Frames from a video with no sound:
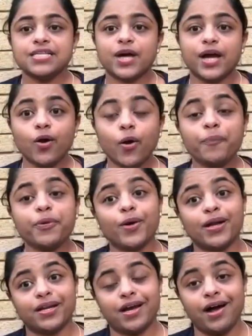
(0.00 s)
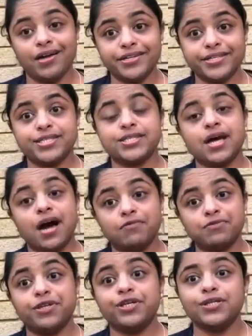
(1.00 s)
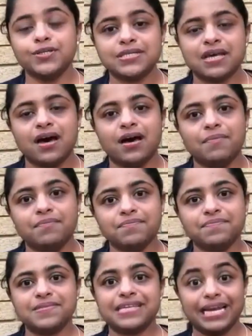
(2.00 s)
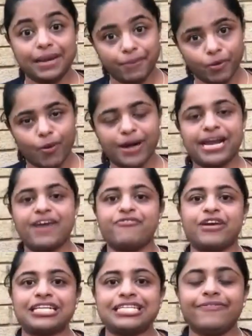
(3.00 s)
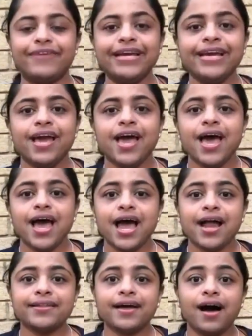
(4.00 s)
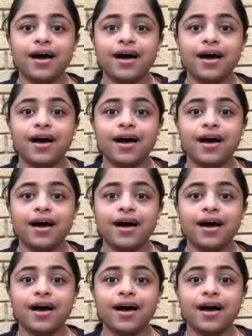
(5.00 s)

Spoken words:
So I hope you understood how to use skill number 1 effectively. And the